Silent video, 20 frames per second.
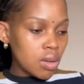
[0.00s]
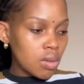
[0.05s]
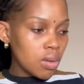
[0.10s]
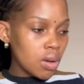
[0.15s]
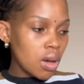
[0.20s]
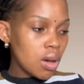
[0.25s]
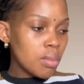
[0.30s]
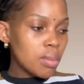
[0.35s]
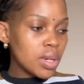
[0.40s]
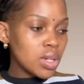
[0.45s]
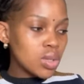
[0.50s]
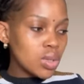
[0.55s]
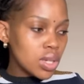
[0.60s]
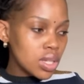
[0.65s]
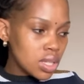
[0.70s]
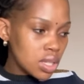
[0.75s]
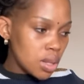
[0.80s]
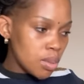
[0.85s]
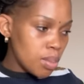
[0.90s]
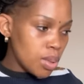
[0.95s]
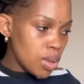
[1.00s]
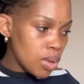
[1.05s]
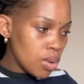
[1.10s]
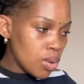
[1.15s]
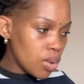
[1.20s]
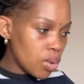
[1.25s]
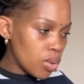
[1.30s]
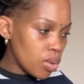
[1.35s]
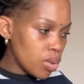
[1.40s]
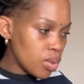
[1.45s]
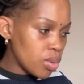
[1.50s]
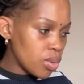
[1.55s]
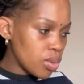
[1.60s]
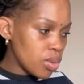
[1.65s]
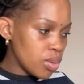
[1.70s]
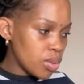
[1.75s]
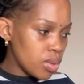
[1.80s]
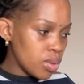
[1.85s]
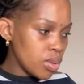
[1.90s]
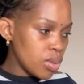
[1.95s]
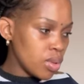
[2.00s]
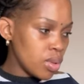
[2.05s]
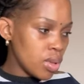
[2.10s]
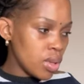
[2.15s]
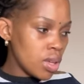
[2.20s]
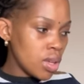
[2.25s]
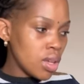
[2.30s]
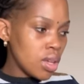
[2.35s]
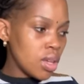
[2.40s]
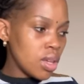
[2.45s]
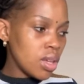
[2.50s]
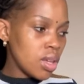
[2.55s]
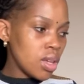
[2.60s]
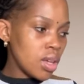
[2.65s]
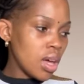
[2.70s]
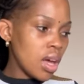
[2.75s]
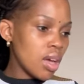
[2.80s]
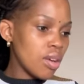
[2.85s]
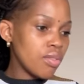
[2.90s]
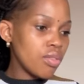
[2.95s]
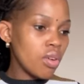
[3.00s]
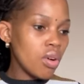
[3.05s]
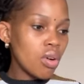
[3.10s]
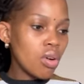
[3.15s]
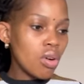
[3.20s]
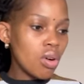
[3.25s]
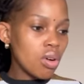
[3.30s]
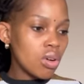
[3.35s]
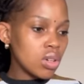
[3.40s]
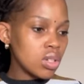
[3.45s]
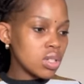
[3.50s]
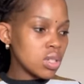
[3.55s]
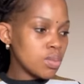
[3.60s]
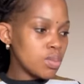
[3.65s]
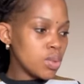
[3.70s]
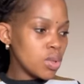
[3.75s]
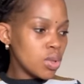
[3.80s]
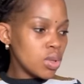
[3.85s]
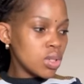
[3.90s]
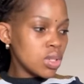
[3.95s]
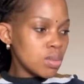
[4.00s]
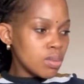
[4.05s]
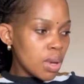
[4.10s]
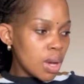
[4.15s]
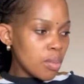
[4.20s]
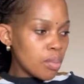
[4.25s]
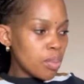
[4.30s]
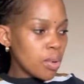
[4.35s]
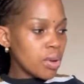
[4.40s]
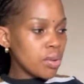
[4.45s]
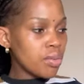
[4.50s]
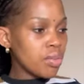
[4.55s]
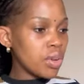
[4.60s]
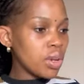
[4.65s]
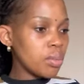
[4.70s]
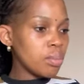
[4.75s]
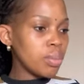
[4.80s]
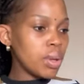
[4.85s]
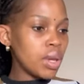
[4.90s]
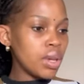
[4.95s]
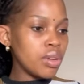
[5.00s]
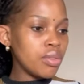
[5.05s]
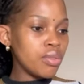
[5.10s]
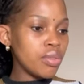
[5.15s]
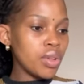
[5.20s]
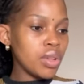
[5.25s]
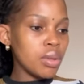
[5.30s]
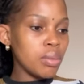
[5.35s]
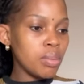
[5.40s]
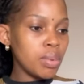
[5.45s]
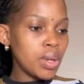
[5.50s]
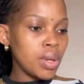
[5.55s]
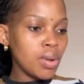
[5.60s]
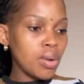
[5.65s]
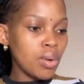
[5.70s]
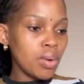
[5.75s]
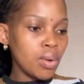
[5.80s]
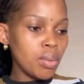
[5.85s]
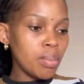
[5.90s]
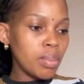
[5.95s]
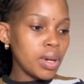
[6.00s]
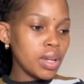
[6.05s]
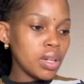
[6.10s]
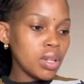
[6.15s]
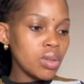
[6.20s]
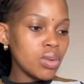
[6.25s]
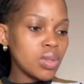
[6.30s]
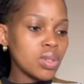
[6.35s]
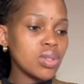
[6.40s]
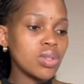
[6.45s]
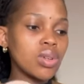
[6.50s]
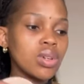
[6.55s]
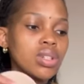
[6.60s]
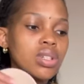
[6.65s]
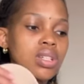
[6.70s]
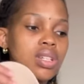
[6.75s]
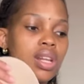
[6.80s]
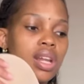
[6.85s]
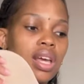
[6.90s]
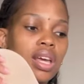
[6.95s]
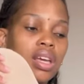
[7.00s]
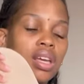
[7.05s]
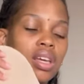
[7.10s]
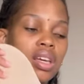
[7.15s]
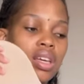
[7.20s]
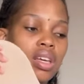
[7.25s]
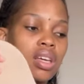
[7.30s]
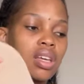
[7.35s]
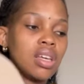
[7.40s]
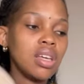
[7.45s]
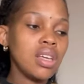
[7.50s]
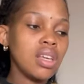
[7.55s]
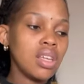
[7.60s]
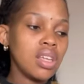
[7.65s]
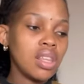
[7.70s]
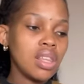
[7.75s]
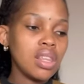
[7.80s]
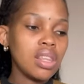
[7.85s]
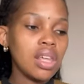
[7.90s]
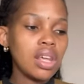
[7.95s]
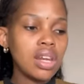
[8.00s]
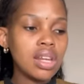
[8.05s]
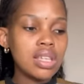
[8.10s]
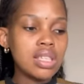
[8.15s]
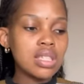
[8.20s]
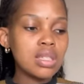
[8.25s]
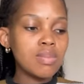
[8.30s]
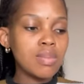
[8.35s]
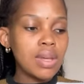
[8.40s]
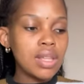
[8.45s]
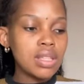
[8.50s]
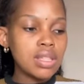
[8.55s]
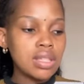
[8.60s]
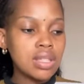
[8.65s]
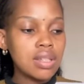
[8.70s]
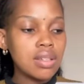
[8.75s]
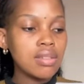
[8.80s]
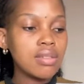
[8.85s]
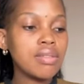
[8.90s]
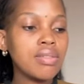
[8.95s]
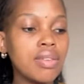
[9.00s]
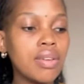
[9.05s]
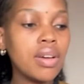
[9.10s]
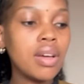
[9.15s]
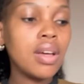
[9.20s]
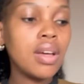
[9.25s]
how much was the pillow I forgot because my boyfriend paid for the pillow but it was not like that expensive